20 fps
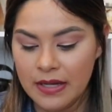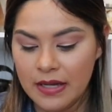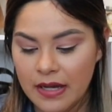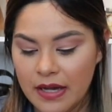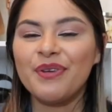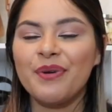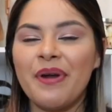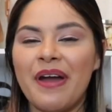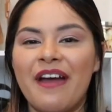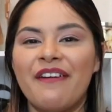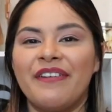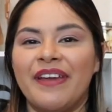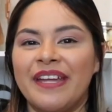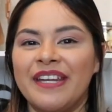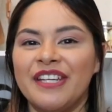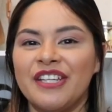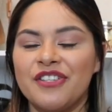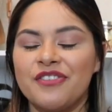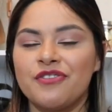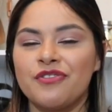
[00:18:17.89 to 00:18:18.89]
If you have
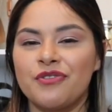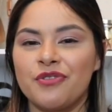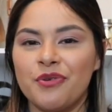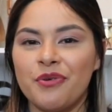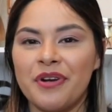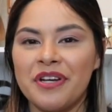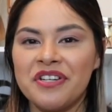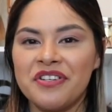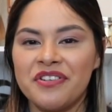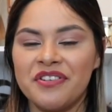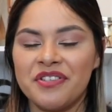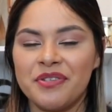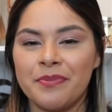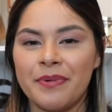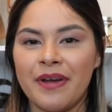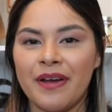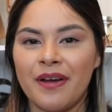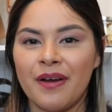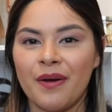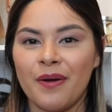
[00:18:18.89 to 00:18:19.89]
any additional questions
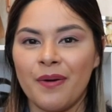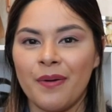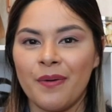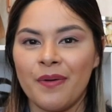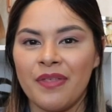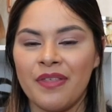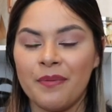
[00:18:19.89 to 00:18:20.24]
about